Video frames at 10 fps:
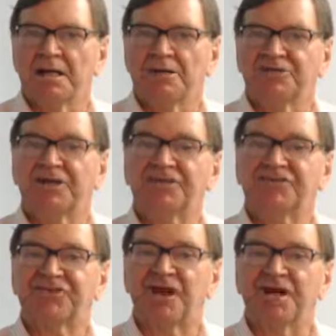So
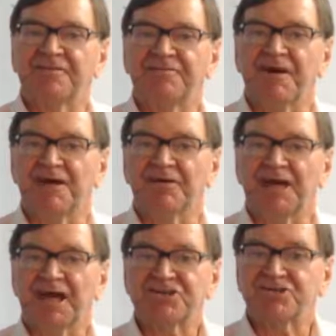that's a
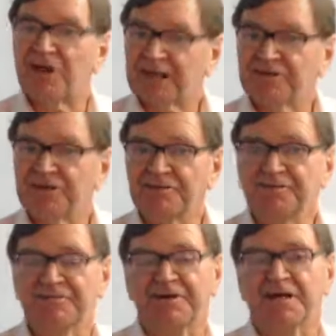fairly
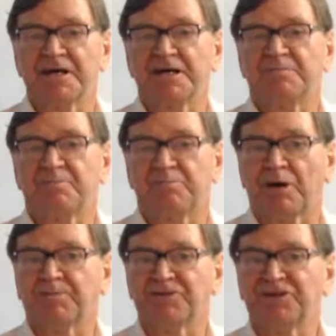attractive
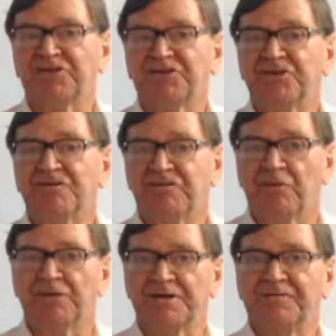proposition
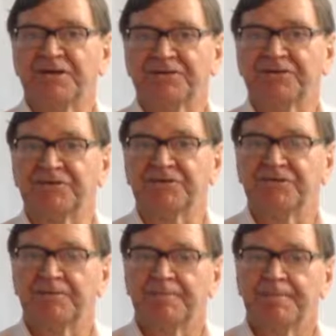for investors.
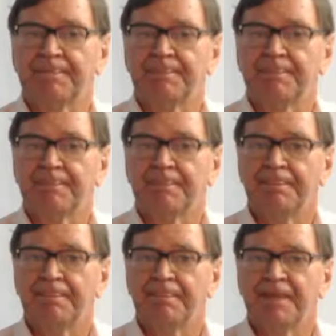
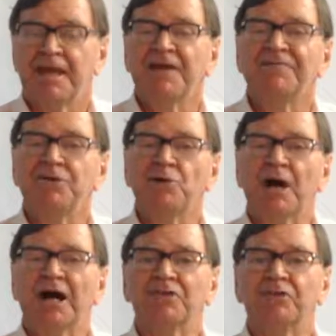If you
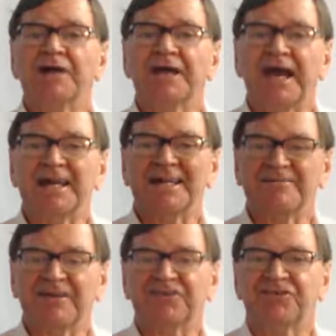are looking at
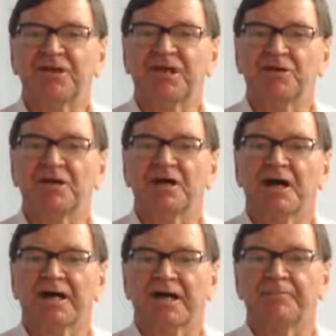investing in
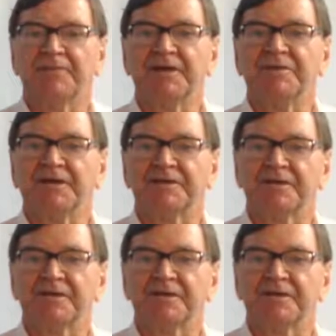a company that